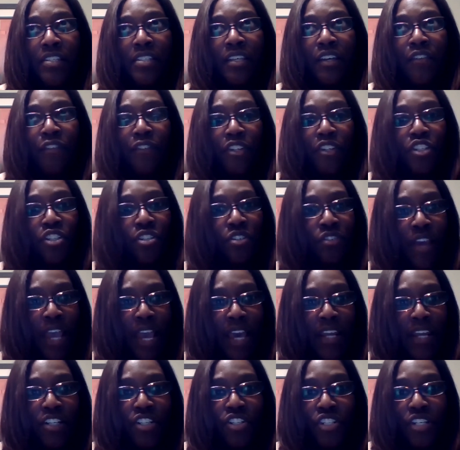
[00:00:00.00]
different
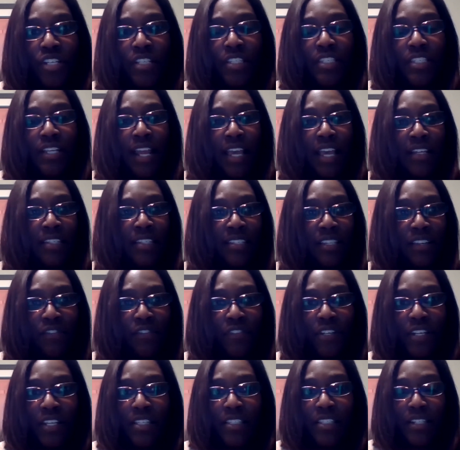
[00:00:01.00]
strategies and
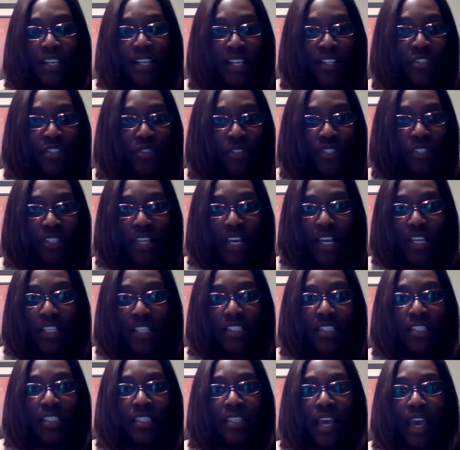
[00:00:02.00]
activities and
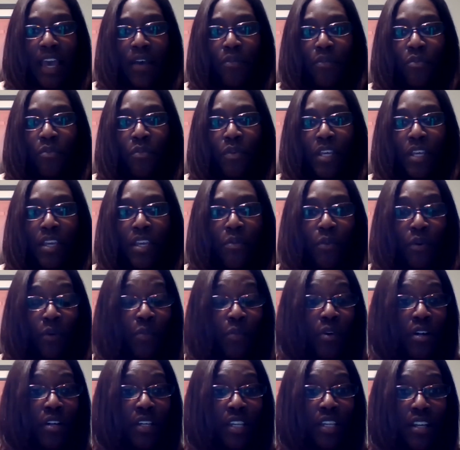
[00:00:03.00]
exercises that we were
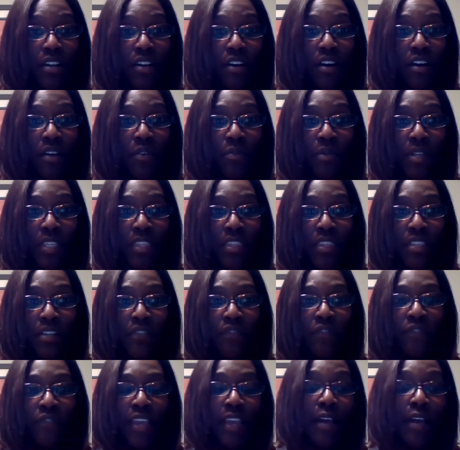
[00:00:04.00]
working on with
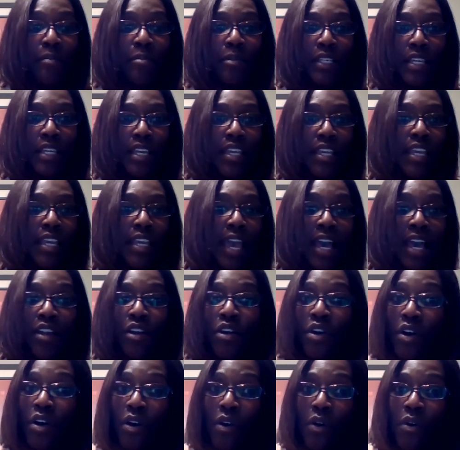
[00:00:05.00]
the family
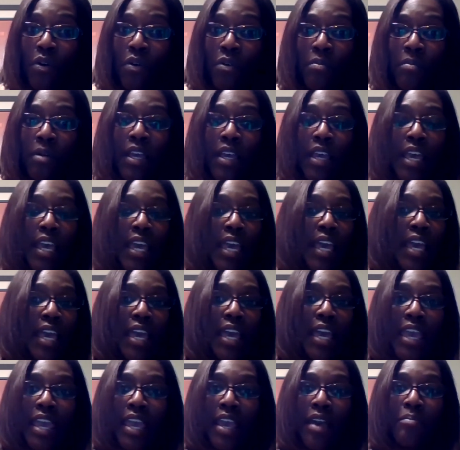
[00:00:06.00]
at home,
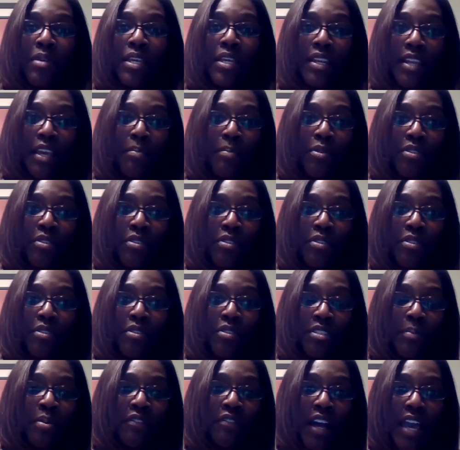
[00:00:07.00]
and being
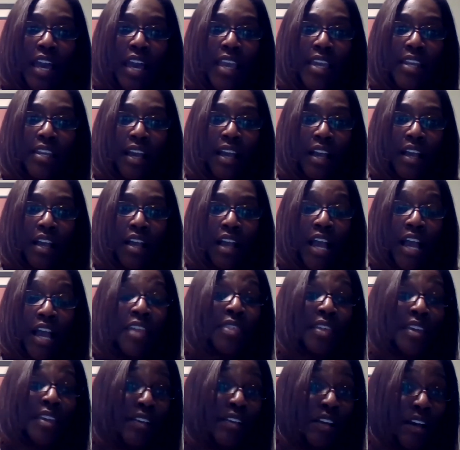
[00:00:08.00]
able to provide,
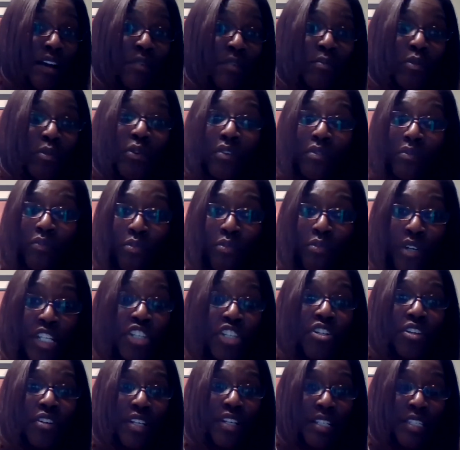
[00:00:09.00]
I think, a more
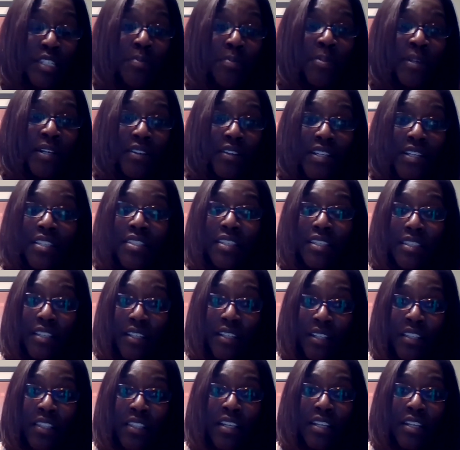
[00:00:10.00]
richer experience
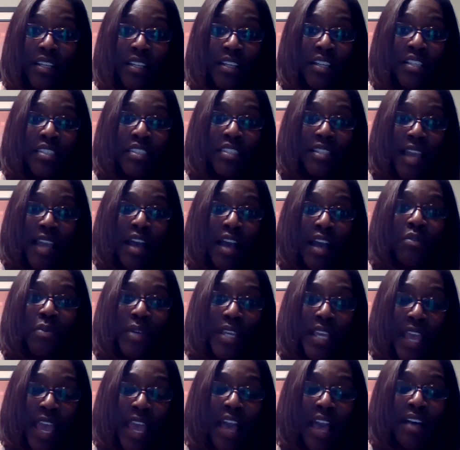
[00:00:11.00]
in the clinic, because now
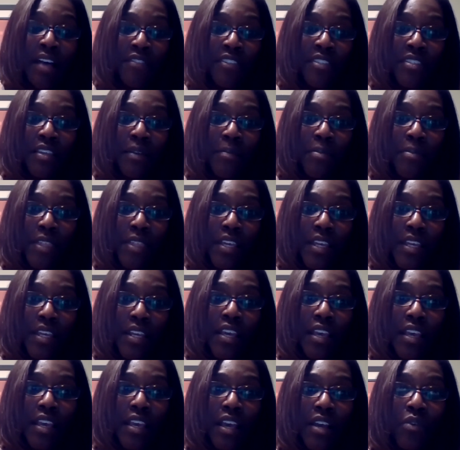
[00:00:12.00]
we have
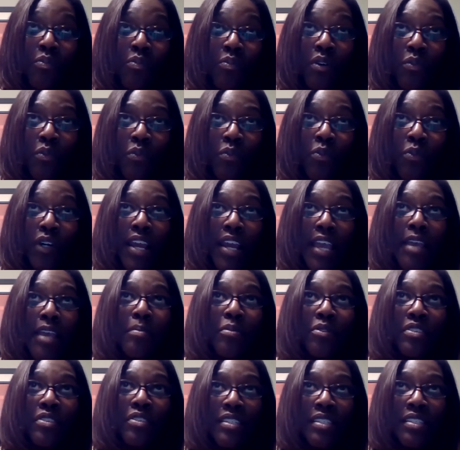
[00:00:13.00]
something, we're
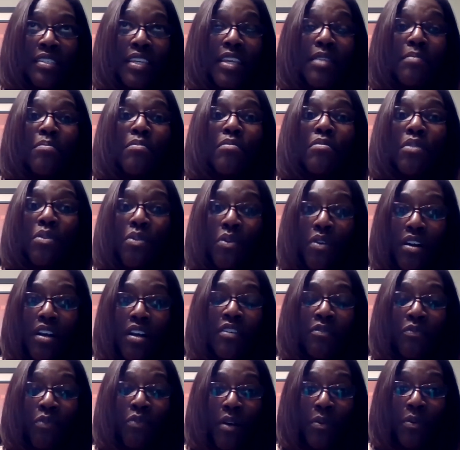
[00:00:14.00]
able to see
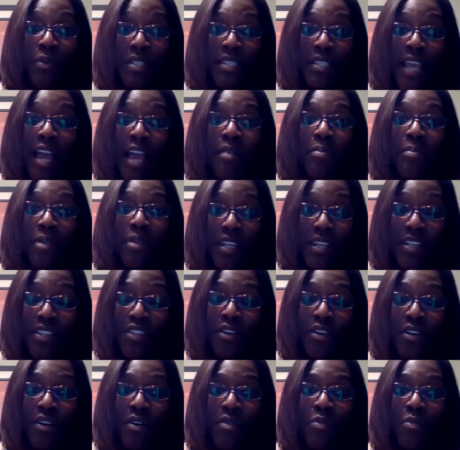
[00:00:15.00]
more of what was happening
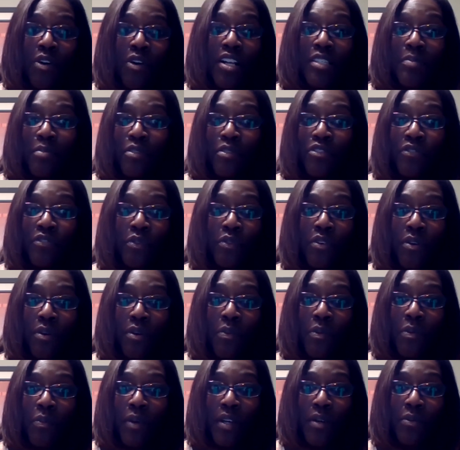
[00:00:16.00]
in the home. Whereas
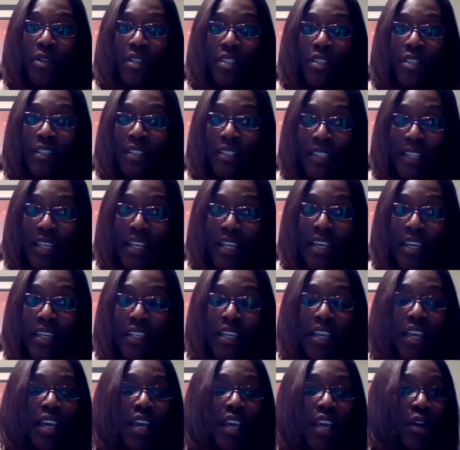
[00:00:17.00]
before, when we were in the
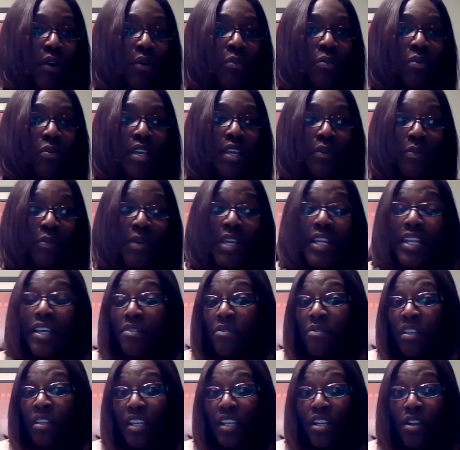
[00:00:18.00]
clinic, we
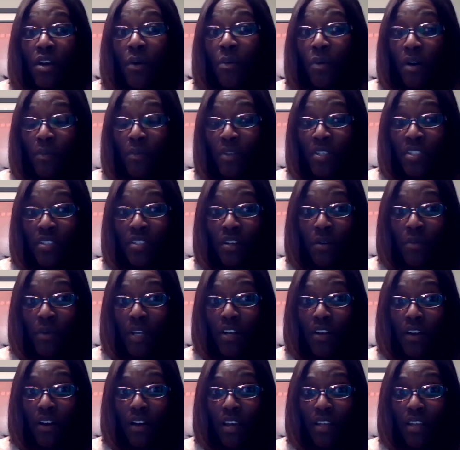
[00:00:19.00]
didn't really know what was
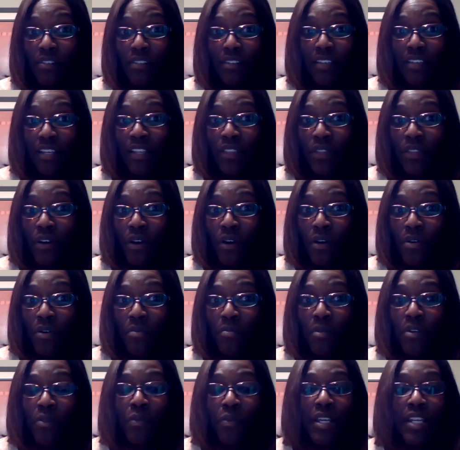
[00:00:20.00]
going on in the
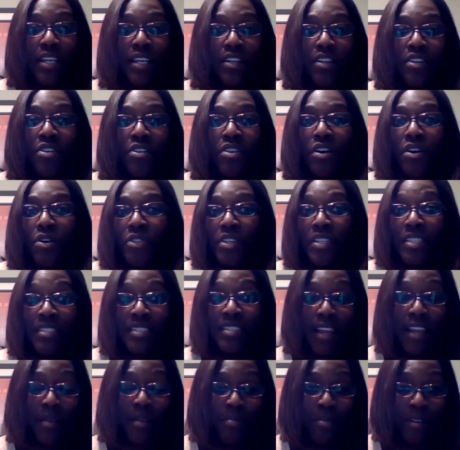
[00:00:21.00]
home, and we didn't know the
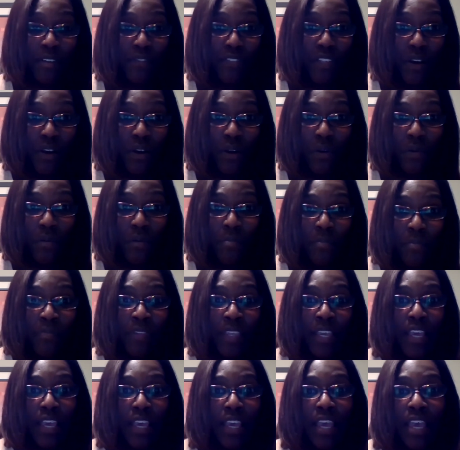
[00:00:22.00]
setup of the home
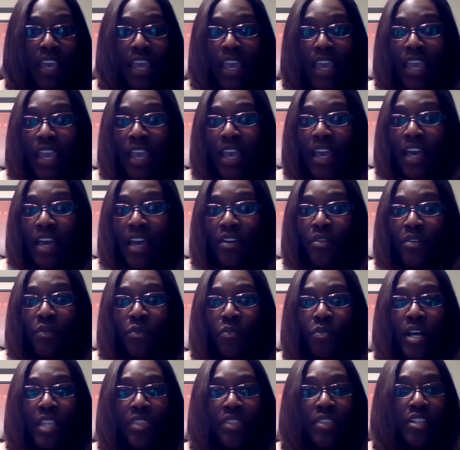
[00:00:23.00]

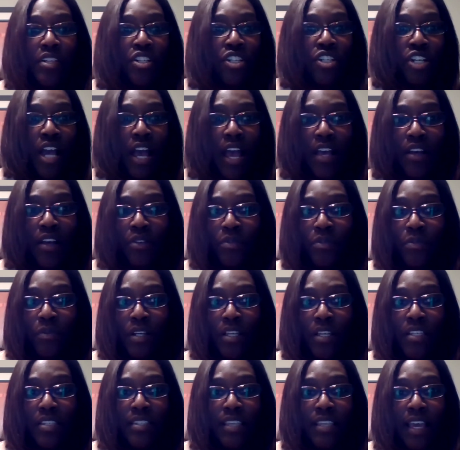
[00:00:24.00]
and what the child
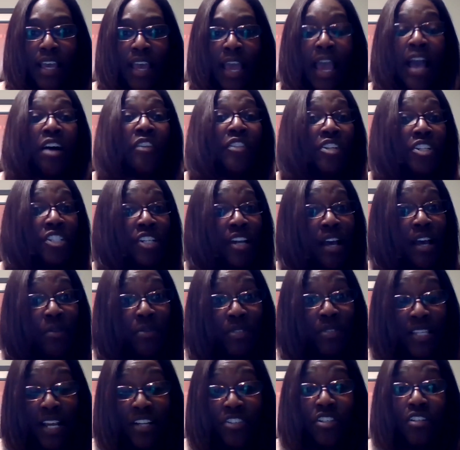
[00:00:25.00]
was, how the child
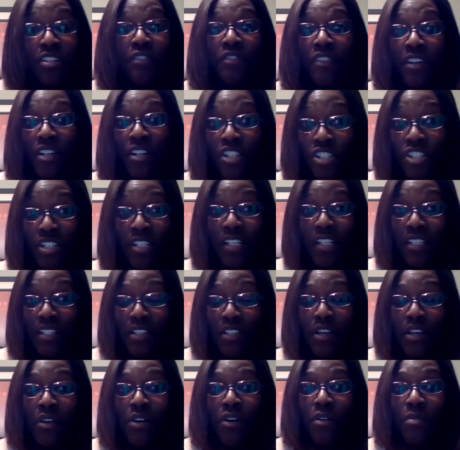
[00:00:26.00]
was actually functioning
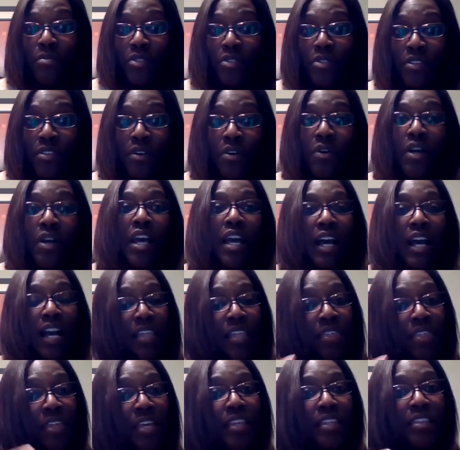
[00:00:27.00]
in the home. So
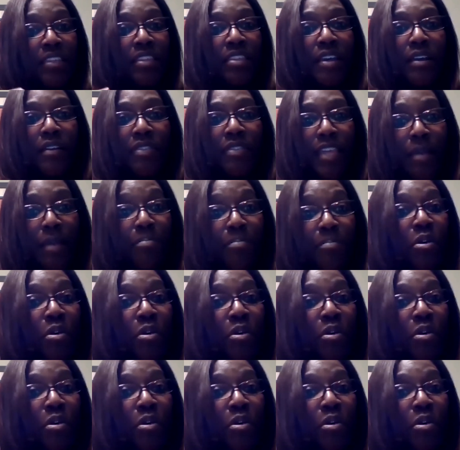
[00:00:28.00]
I think that they